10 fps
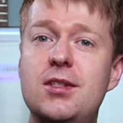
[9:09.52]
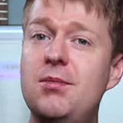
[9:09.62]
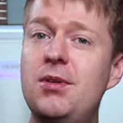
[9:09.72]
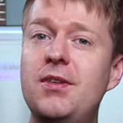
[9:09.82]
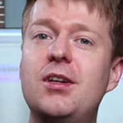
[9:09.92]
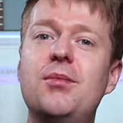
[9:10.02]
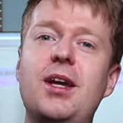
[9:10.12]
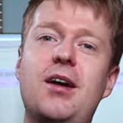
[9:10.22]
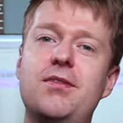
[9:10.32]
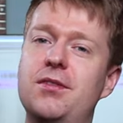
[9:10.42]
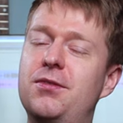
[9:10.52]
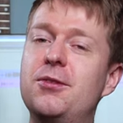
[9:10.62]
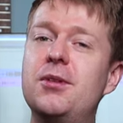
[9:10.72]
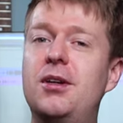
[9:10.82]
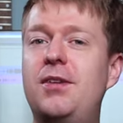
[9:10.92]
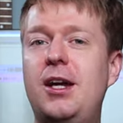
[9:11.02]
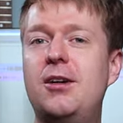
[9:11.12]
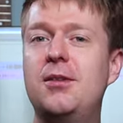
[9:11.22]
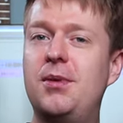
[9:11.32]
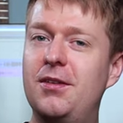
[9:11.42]
So moving on, we have Fool of
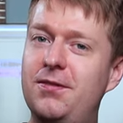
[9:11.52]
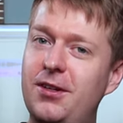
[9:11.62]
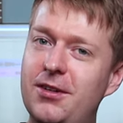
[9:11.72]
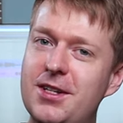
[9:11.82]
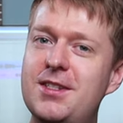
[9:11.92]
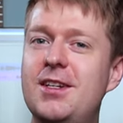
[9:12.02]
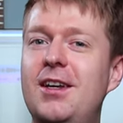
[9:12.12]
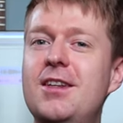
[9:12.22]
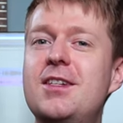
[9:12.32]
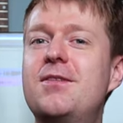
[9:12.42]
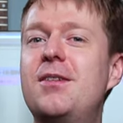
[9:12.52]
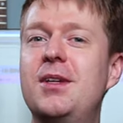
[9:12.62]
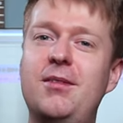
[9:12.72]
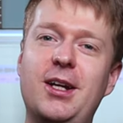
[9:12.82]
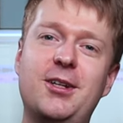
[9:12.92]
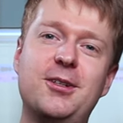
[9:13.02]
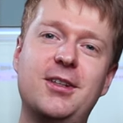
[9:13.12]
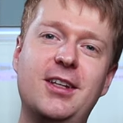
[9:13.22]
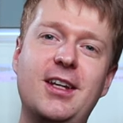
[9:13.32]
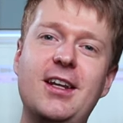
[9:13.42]
Hell by Forests, and this is from their
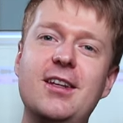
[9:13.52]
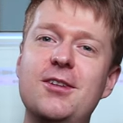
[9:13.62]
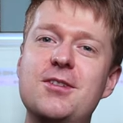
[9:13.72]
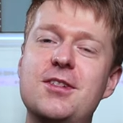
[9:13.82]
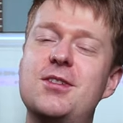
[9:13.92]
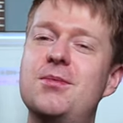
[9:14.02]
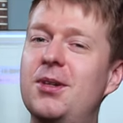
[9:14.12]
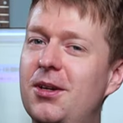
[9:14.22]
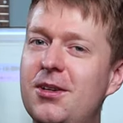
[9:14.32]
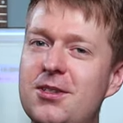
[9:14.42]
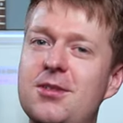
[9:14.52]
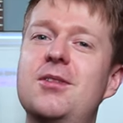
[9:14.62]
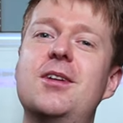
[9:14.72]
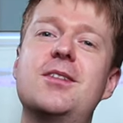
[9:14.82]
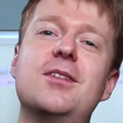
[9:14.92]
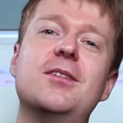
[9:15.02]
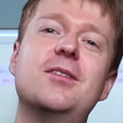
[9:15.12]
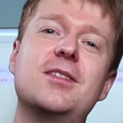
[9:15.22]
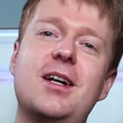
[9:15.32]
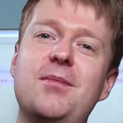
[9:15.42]
record Get In Losers We're Going To
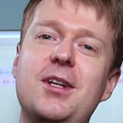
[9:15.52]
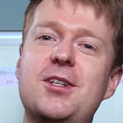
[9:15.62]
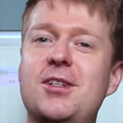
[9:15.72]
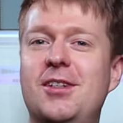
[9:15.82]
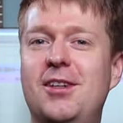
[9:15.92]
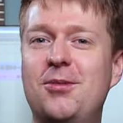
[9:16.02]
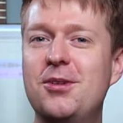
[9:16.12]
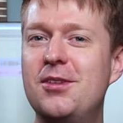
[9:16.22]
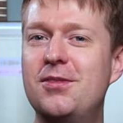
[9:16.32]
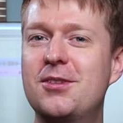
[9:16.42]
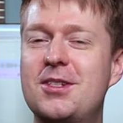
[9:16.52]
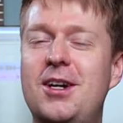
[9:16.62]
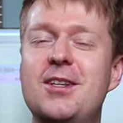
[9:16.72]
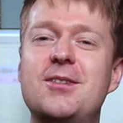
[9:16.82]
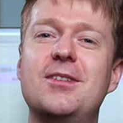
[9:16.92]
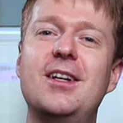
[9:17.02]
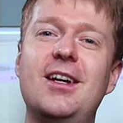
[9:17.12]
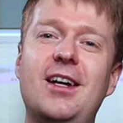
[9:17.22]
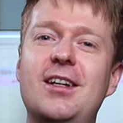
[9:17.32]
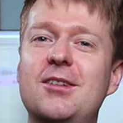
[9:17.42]
Eternal Damnation. A wonderful title
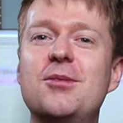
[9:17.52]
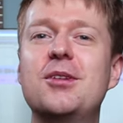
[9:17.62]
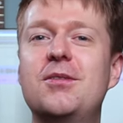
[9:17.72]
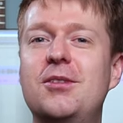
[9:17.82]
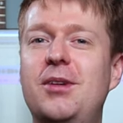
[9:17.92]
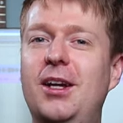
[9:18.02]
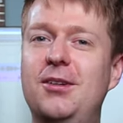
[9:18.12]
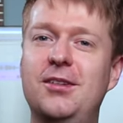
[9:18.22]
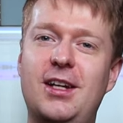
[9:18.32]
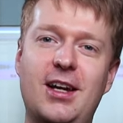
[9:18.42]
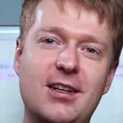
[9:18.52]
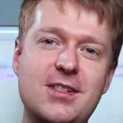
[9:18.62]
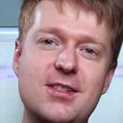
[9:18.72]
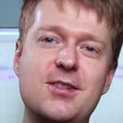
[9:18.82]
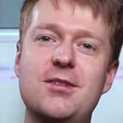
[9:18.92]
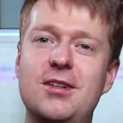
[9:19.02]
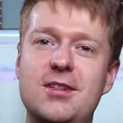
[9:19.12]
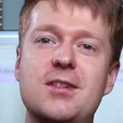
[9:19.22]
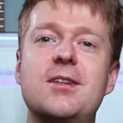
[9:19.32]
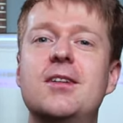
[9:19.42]
and a wonderful record that I listened to
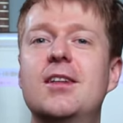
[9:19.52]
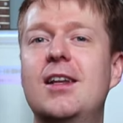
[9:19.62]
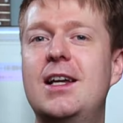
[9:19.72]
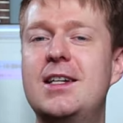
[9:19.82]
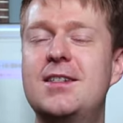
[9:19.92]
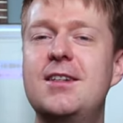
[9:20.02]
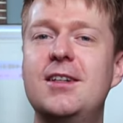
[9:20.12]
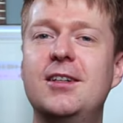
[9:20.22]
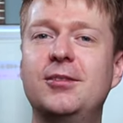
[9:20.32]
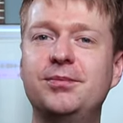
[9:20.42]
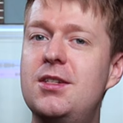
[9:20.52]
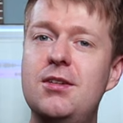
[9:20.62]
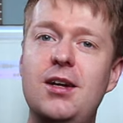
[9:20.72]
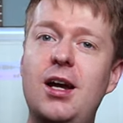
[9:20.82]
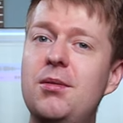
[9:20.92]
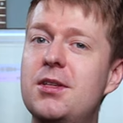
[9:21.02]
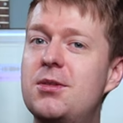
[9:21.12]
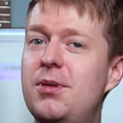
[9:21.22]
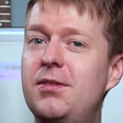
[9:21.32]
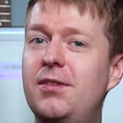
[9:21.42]
a ton last year. So how will
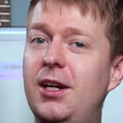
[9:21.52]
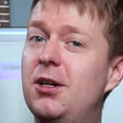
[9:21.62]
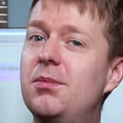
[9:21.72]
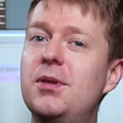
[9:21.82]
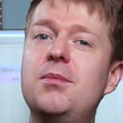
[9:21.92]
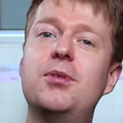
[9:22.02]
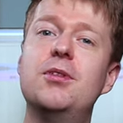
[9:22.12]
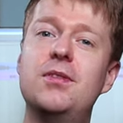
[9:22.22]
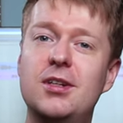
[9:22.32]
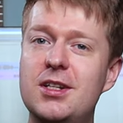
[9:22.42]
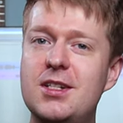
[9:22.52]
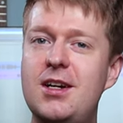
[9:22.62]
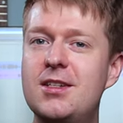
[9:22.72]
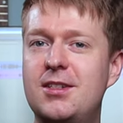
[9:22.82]
this riff help improve your guitar